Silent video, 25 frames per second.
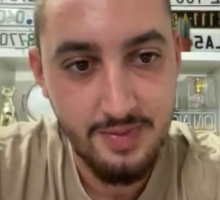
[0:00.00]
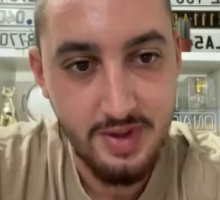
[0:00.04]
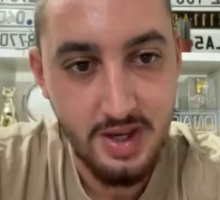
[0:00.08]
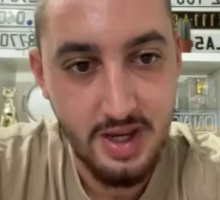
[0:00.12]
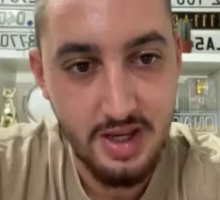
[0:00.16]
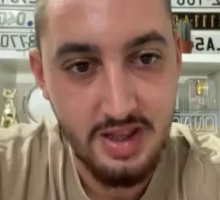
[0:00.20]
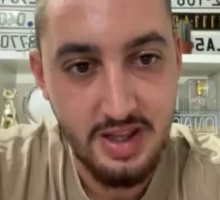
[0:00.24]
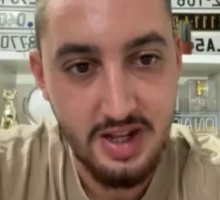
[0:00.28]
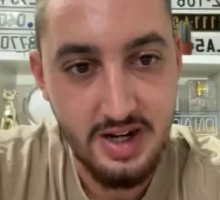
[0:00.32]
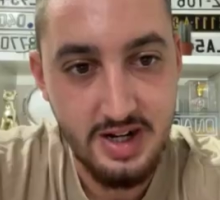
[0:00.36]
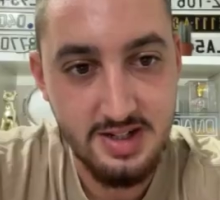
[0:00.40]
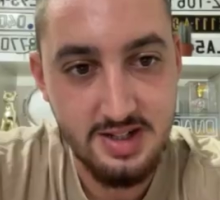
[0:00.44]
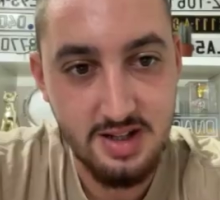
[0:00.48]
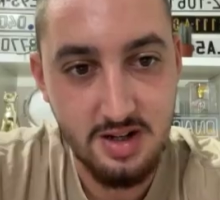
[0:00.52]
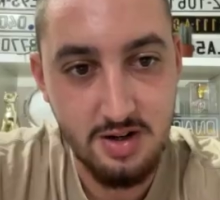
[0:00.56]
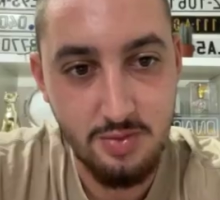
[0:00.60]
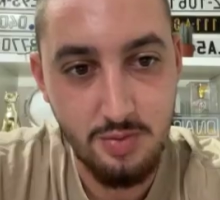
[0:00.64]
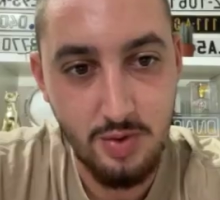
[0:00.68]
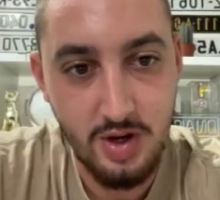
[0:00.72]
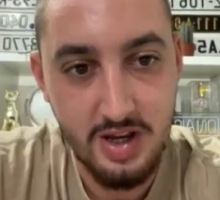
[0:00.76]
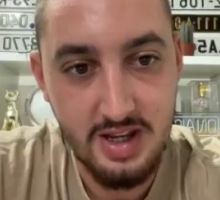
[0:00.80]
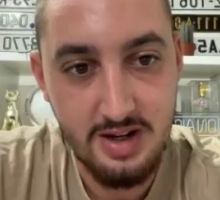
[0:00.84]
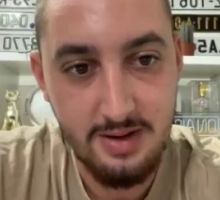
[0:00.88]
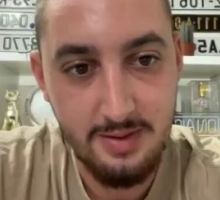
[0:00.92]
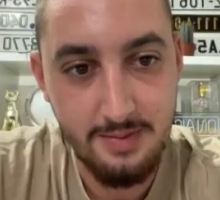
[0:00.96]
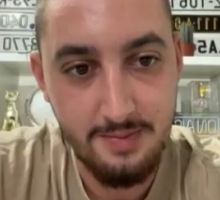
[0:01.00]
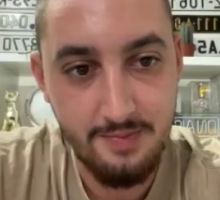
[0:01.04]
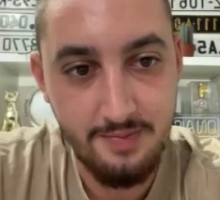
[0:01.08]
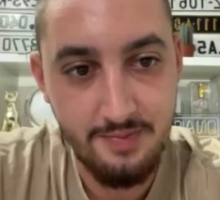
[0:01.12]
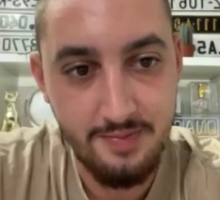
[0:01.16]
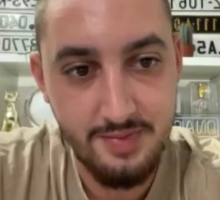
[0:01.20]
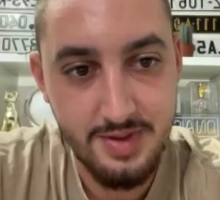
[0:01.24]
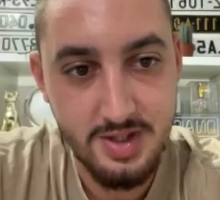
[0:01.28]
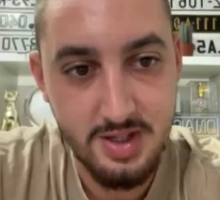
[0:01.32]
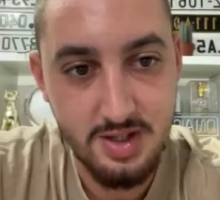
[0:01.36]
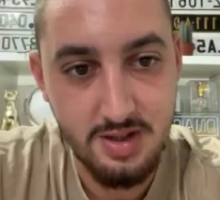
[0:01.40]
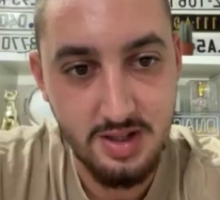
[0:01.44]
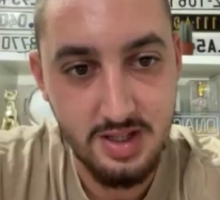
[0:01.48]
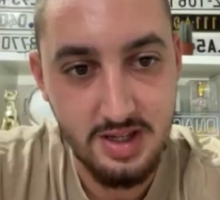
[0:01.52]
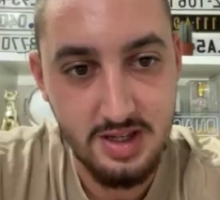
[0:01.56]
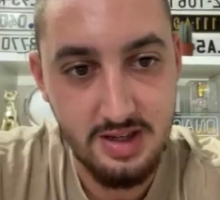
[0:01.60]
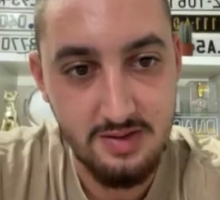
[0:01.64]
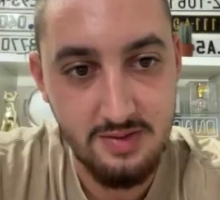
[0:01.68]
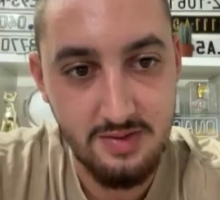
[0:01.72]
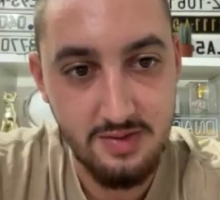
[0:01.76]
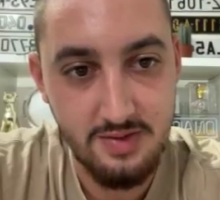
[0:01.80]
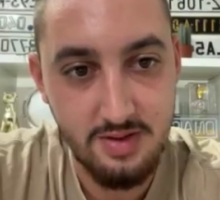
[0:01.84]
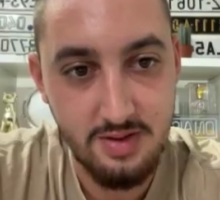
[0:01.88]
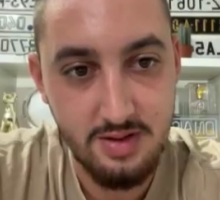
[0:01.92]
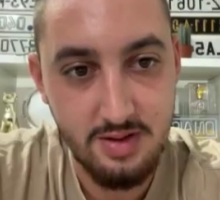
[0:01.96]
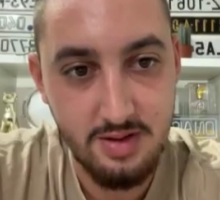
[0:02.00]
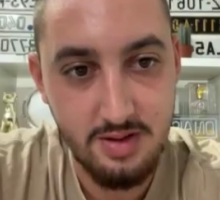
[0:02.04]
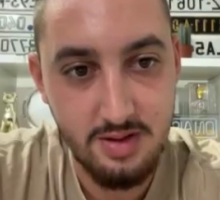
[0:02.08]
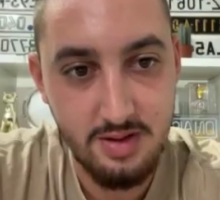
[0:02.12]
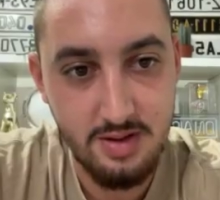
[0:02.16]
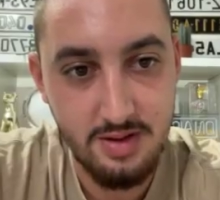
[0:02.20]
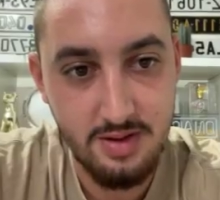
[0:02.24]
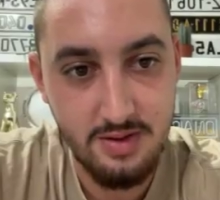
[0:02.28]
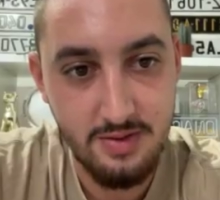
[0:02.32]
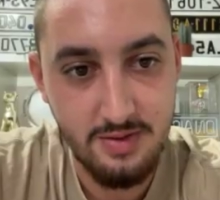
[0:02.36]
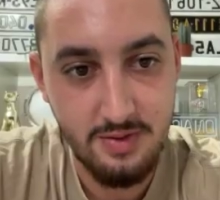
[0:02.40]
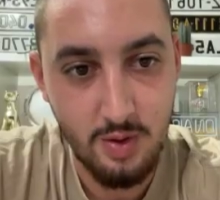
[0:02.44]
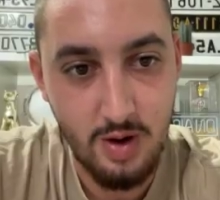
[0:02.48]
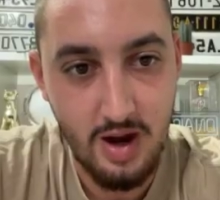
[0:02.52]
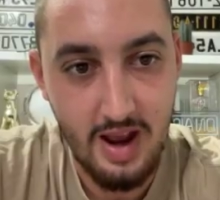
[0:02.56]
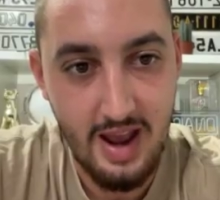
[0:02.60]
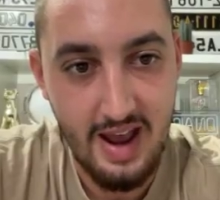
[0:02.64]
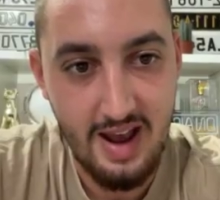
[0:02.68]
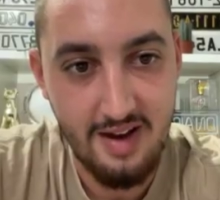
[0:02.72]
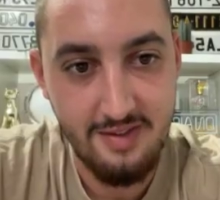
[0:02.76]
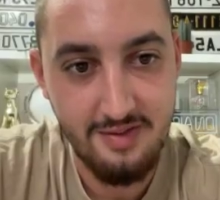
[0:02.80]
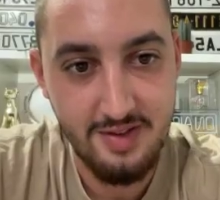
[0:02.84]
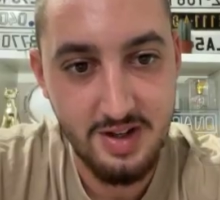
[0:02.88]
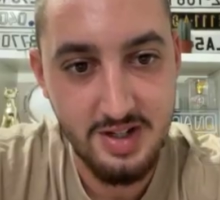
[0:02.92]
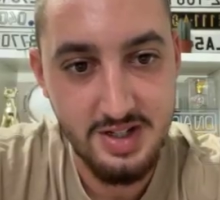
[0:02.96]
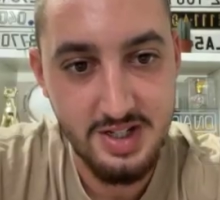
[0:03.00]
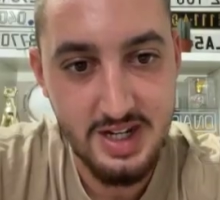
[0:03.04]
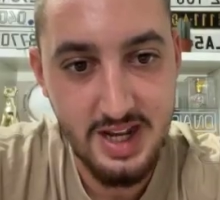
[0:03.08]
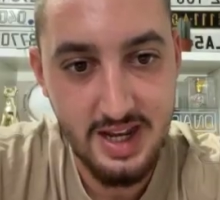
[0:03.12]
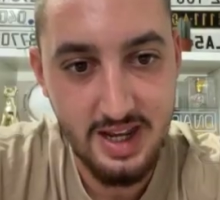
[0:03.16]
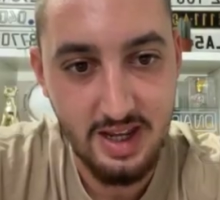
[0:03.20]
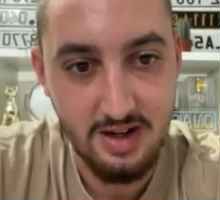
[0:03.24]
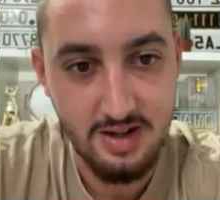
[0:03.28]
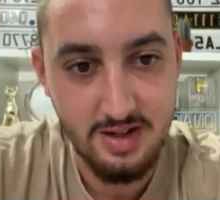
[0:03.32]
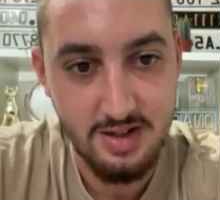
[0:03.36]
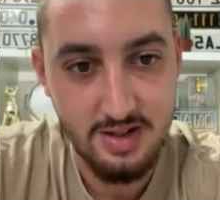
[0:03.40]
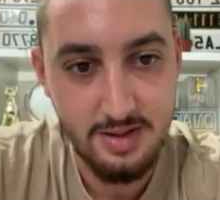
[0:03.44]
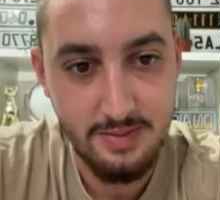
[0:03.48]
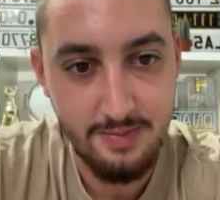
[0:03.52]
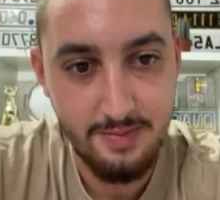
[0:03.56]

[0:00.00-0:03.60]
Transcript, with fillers: and then it's going to wait to leave for half a second.